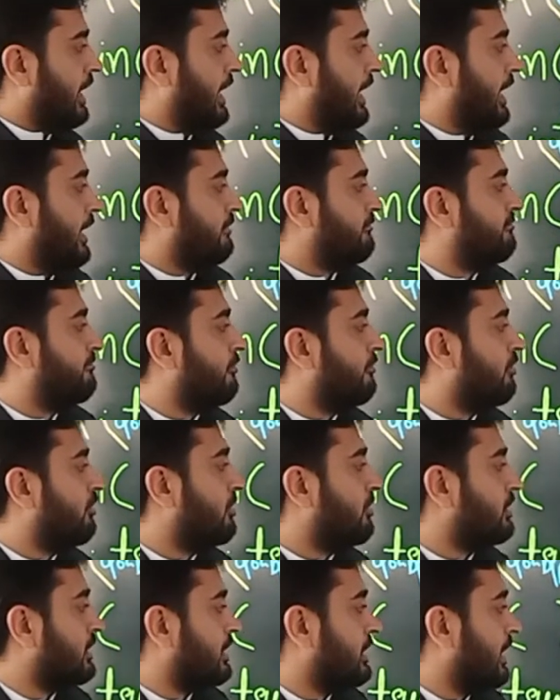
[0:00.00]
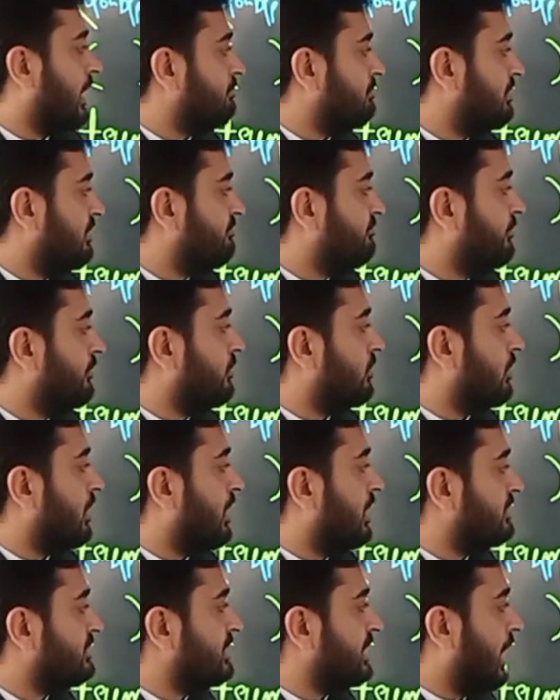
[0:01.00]
and 4, 4
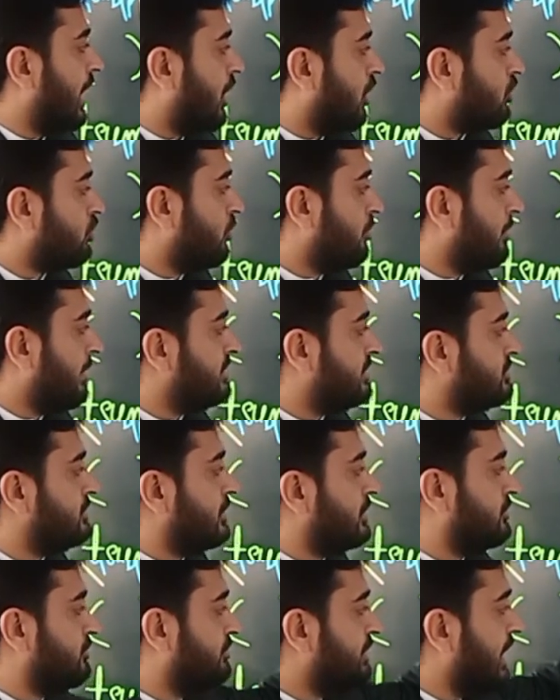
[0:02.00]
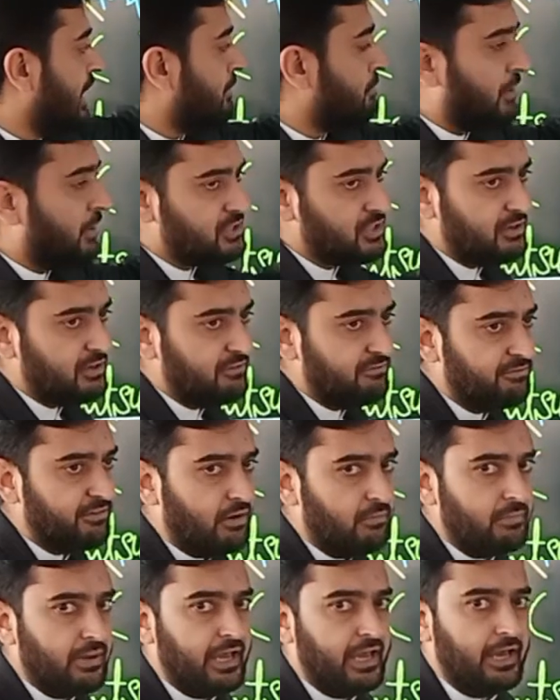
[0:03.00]
are the arguments that we are passing
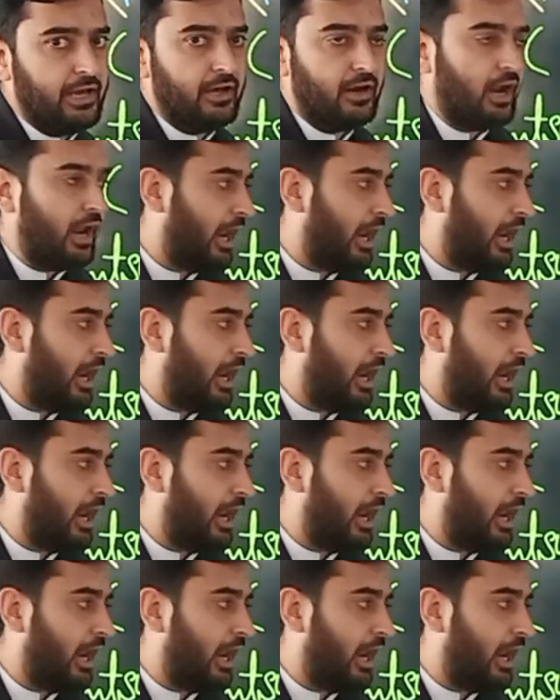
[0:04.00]
from here,